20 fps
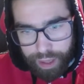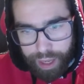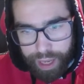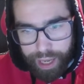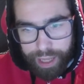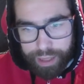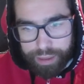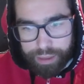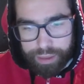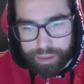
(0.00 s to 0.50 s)

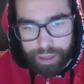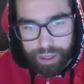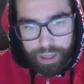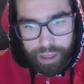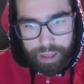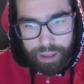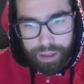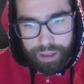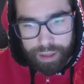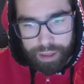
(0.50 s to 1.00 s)
and
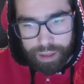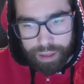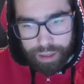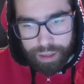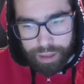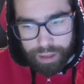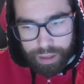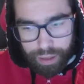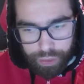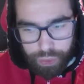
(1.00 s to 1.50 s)
uh,
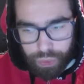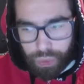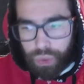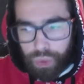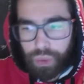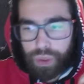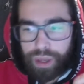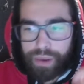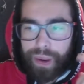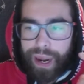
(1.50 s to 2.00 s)
you
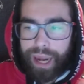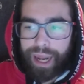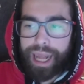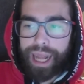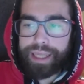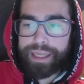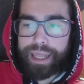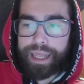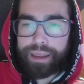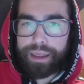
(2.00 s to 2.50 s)
will
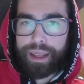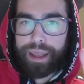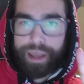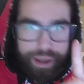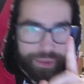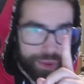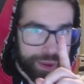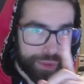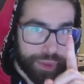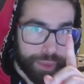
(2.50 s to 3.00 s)
realize that
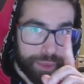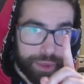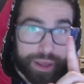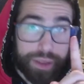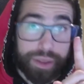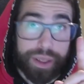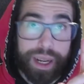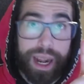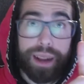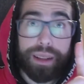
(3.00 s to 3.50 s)
even from
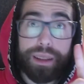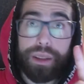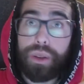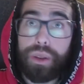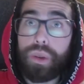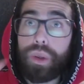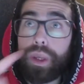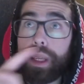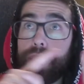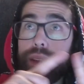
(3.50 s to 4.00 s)
this reality,
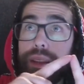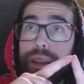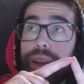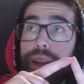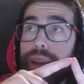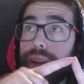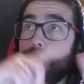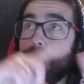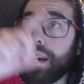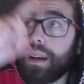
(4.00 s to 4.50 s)
you can
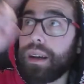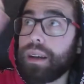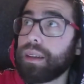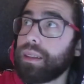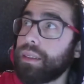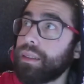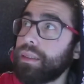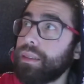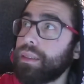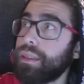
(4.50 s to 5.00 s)
uh,
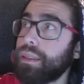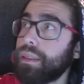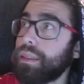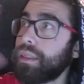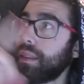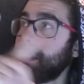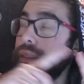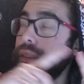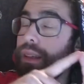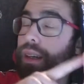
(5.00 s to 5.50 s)

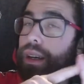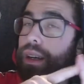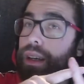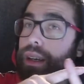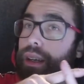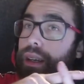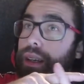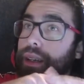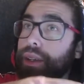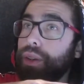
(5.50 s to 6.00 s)

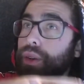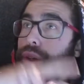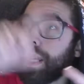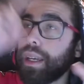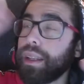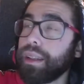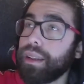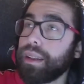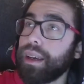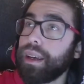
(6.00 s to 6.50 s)
you
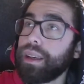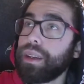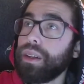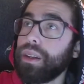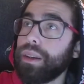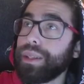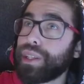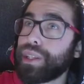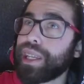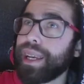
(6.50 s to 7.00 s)
can uh, you
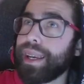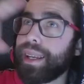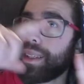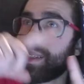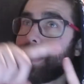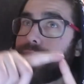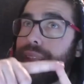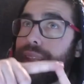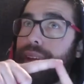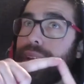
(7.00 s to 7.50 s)
know, change
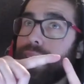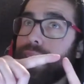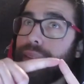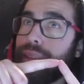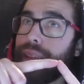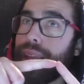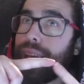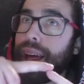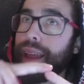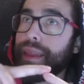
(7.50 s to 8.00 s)
the
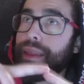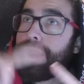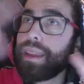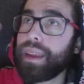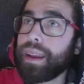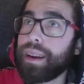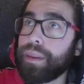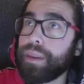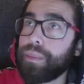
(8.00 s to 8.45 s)
the other,